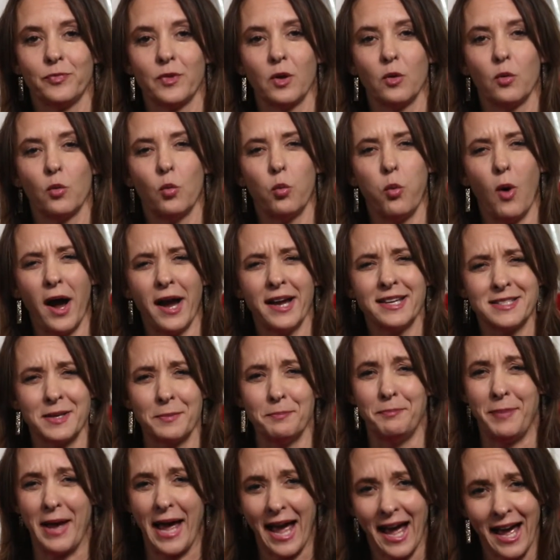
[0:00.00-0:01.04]
Why is it
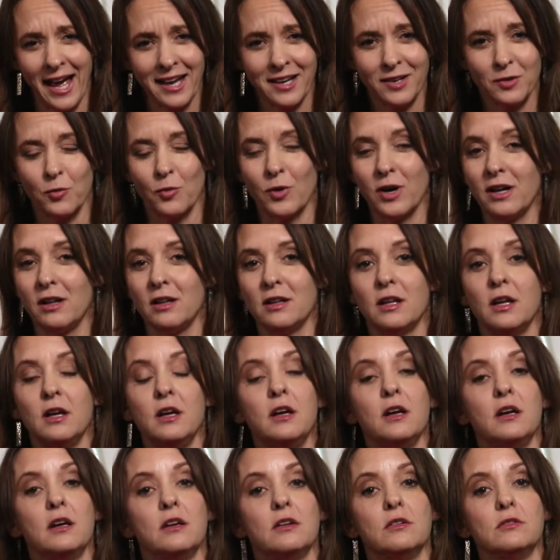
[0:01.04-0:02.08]
bad? Well,
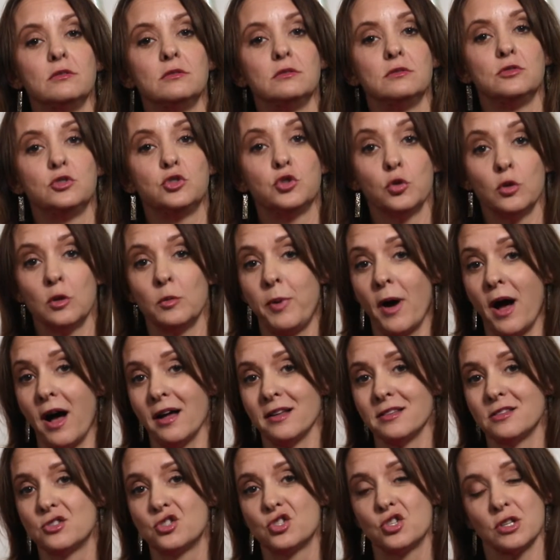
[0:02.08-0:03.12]
Juul
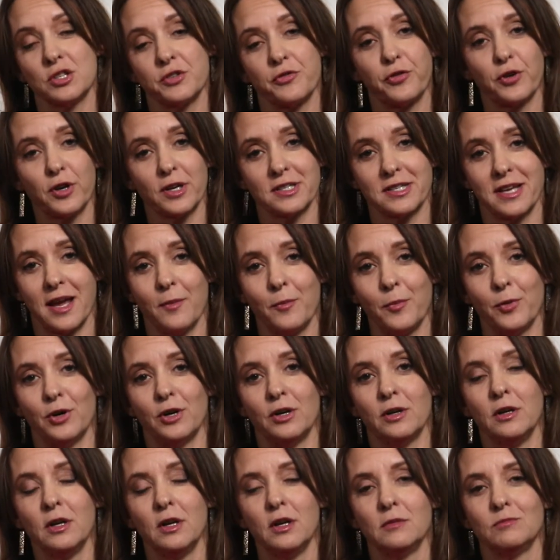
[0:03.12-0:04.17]
pods, just for
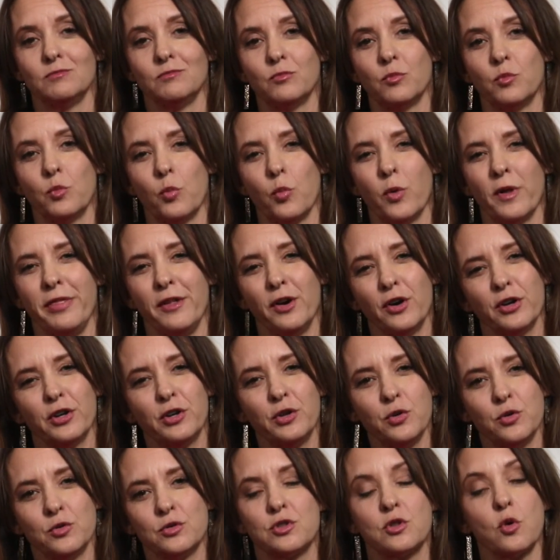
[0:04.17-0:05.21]
example, when they're
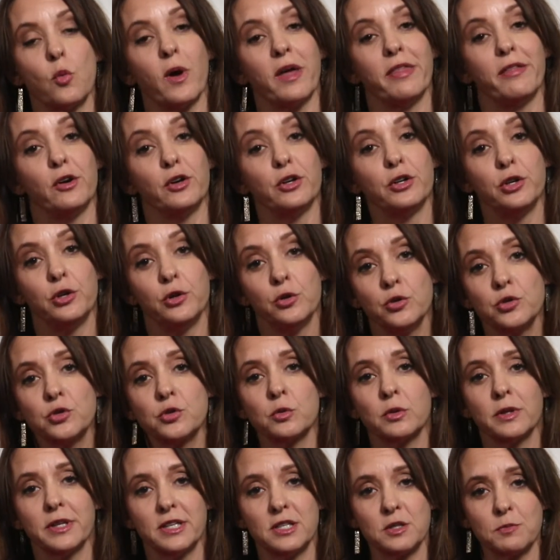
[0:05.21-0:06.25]
used the way they're
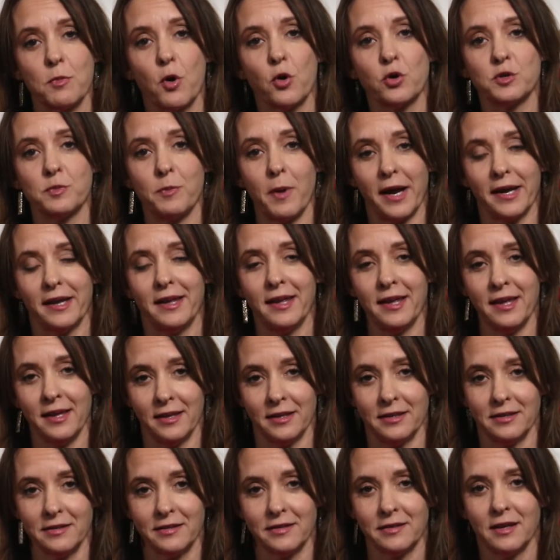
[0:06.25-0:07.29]
usually smoked by
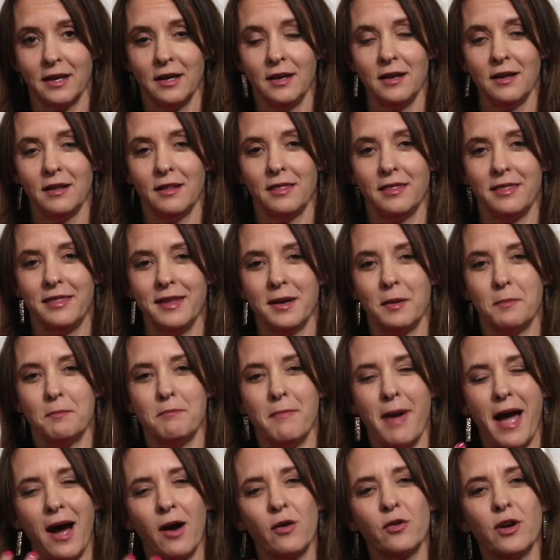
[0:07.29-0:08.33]
kids, the
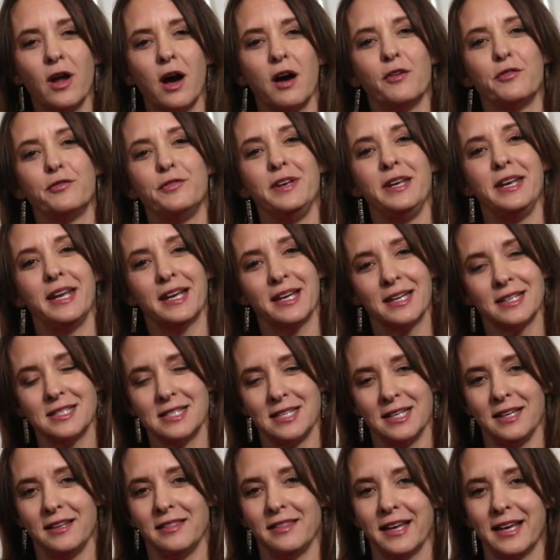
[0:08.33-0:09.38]
amount of
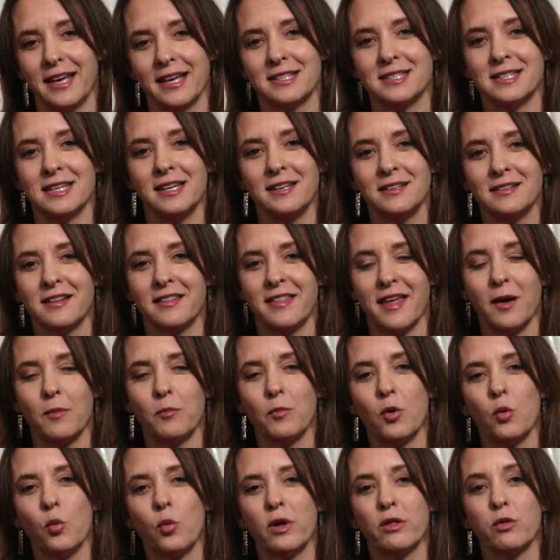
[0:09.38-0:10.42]
nicotine that gets into them
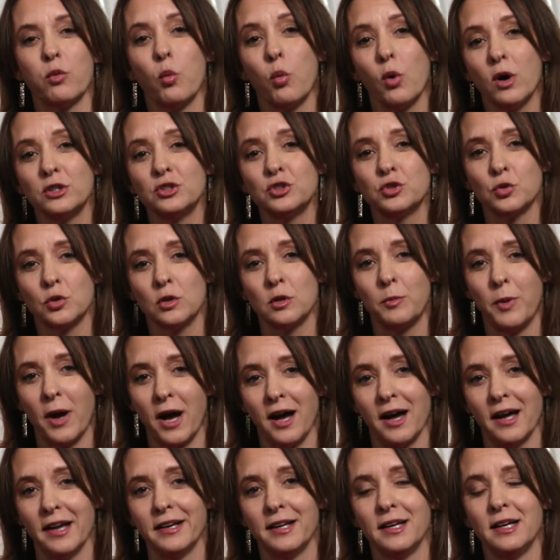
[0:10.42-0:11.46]
with one Juul
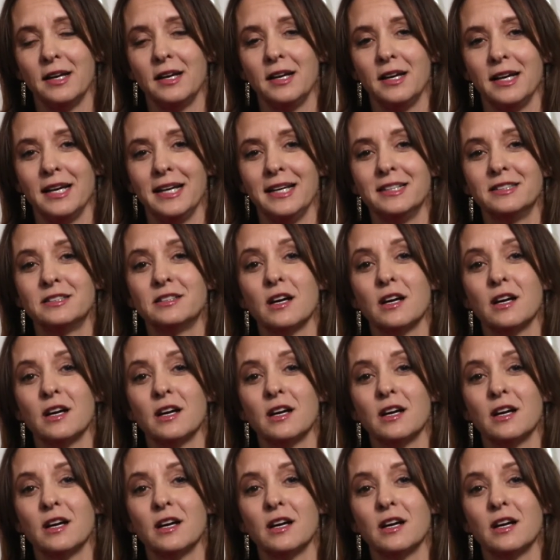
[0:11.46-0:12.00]
pod is